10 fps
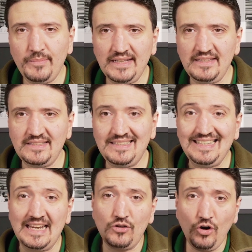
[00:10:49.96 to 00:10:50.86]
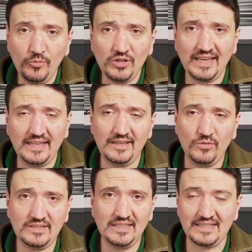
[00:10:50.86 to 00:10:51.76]
bodies that are
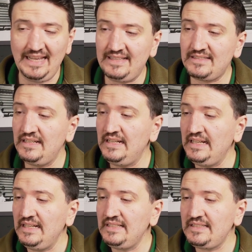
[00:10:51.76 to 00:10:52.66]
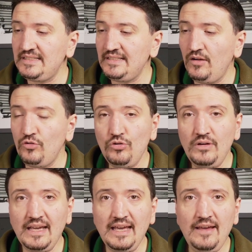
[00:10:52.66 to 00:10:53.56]
communicating with this lens, so
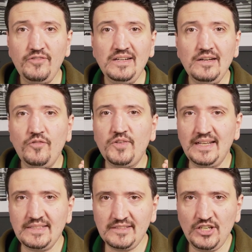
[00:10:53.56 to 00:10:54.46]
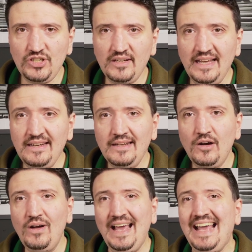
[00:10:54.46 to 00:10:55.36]
you'll have no frustration and
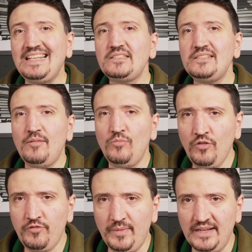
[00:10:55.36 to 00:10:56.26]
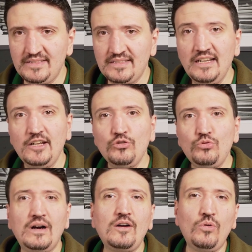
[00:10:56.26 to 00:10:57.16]
no extra movements
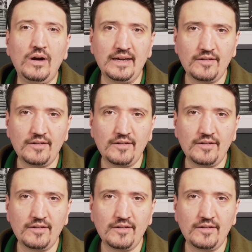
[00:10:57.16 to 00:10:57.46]
to acquire